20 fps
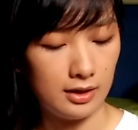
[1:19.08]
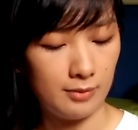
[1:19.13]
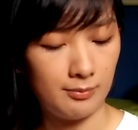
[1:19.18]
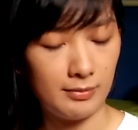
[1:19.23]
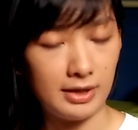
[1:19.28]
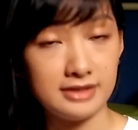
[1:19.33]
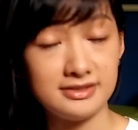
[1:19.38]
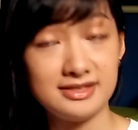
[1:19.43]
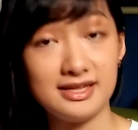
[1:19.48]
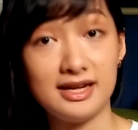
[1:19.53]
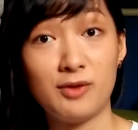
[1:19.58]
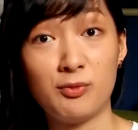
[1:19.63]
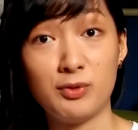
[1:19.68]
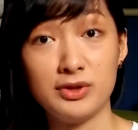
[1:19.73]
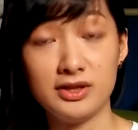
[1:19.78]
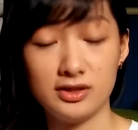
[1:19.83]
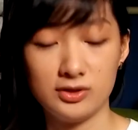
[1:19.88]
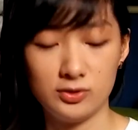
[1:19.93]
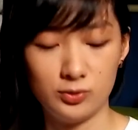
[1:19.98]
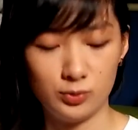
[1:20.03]
I said I
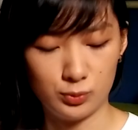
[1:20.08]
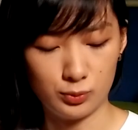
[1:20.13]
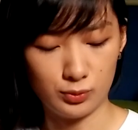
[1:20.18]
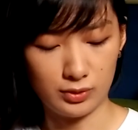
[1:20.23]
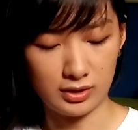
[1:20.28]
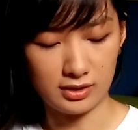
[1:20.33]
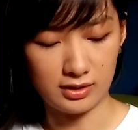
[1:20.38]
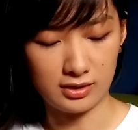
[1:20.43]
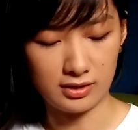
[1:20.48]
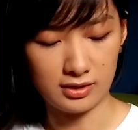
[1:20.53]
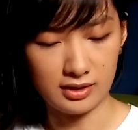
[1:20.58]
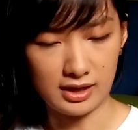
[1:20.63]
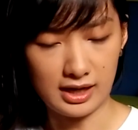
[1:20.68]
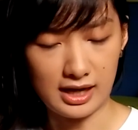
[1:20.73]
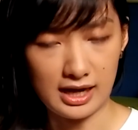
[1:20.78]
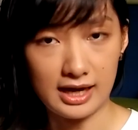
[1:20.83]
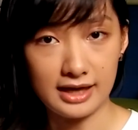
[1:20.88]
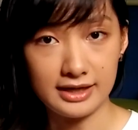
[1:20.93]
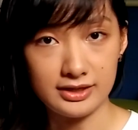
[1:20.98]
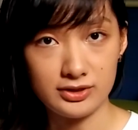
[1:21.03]
wanted to do a
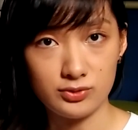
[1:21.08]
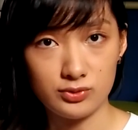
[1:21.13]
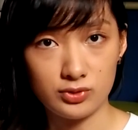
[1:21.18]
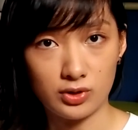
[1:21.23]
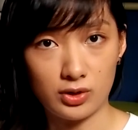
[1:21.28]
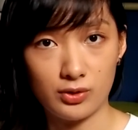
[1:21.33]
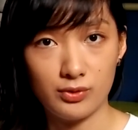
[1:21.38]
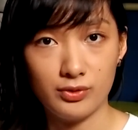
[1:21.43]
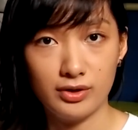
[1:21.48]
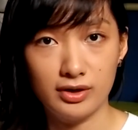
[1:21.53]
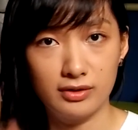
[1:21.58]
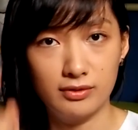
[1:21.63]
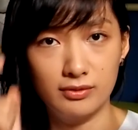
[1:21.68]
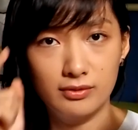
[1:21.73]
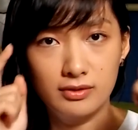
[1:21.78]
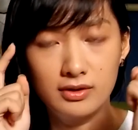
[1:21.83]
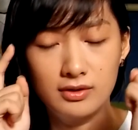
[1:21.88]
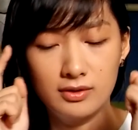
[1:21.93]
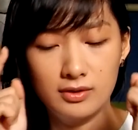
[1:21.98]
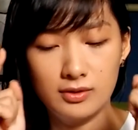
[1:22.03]
eye
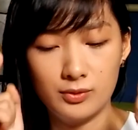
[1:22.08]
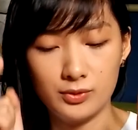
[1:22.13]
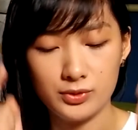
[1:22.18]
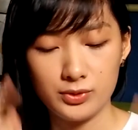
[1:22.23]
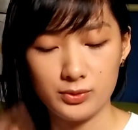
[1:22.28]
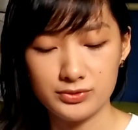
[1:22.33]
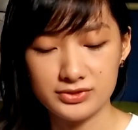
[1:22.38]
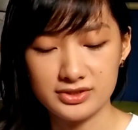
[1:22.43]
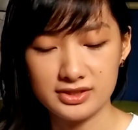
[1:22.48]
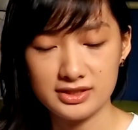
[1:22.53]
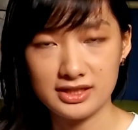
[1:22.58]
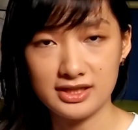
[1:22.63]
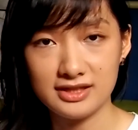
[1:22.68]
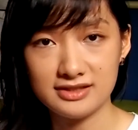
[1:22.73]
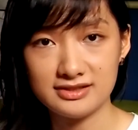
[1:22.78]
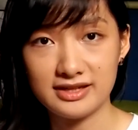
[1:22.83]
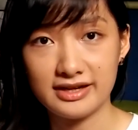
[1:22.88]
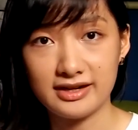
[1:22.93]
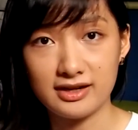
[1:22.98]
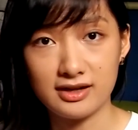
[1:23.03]
tutorial using
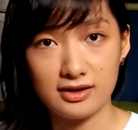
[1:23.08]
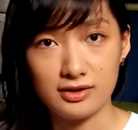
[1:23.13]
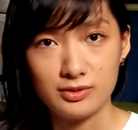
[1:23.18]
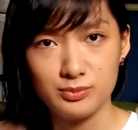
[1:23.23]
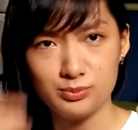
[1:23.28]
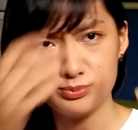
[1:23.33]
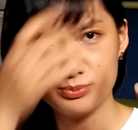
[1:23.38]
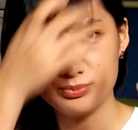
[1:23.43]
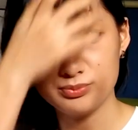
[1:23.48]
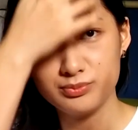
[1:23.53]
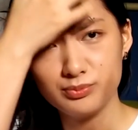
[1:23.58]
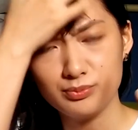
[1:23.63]
this, like a